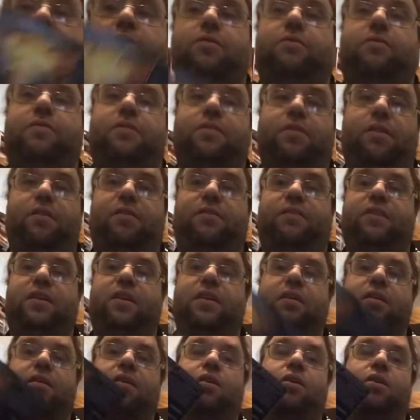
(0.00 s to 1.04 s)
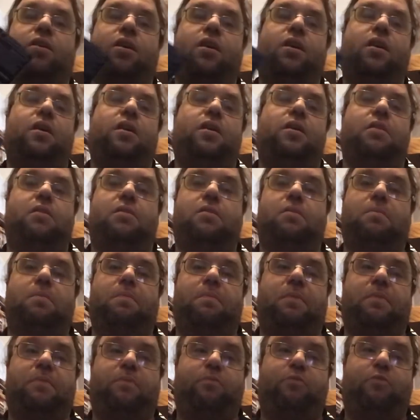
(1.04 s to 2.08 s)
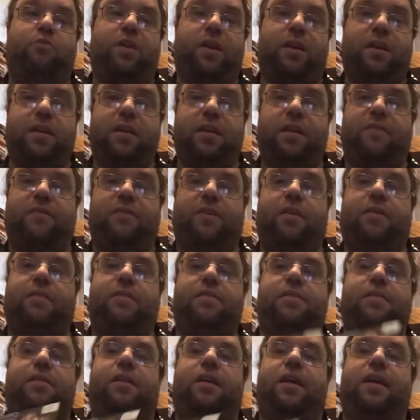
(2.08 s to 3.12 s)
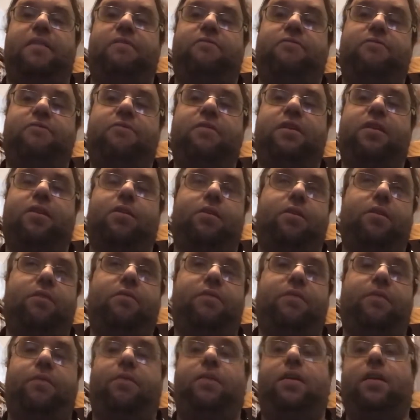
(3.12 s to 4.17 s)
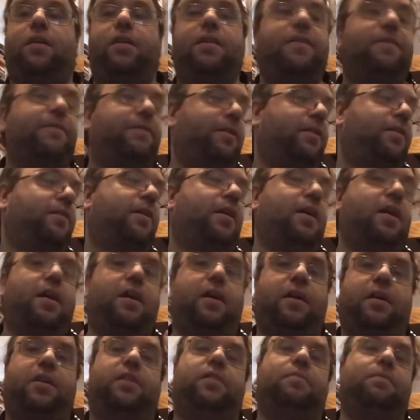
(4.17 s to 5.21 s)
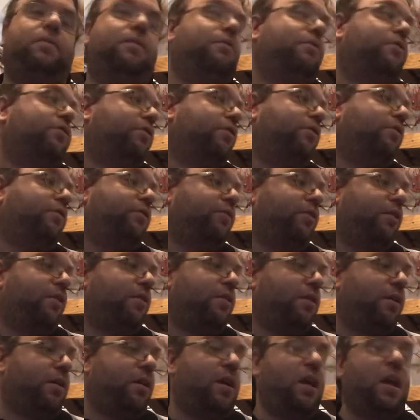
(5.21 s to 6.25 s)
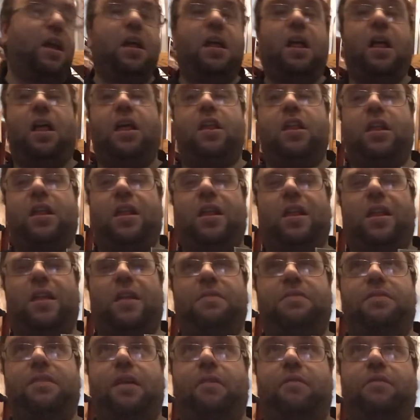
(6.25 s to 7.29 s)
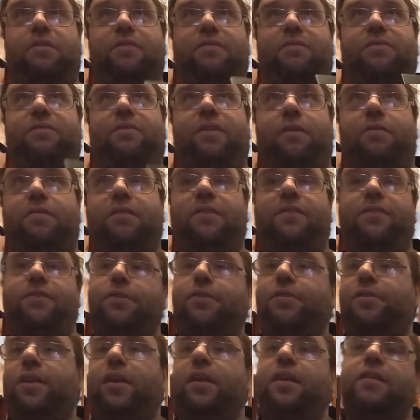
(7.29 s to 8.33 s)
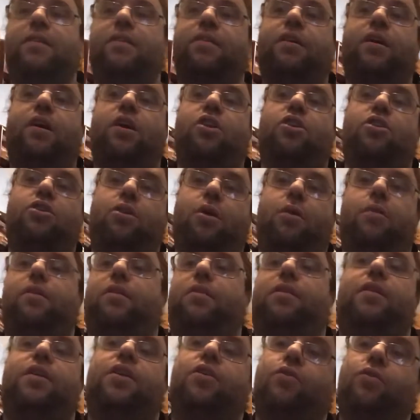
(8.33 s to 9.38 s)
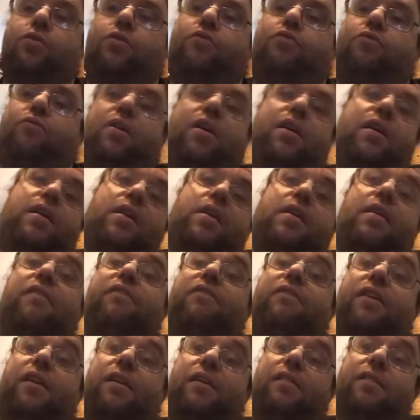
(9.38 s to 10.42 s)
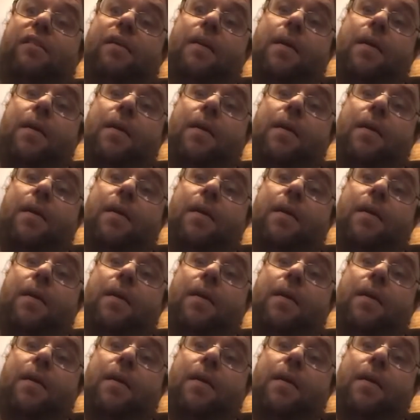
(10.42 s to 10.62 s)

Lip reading: resolving Reckoning effects until every card with a Reckoning effect has been resolved. There is very few things known as a good Reckoning effect.